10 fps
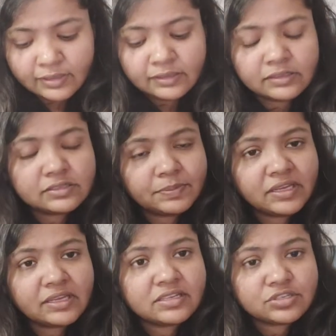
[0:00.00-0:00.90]
The
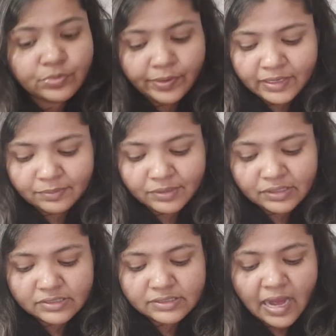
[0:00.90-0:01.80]
speaking is 20 minutes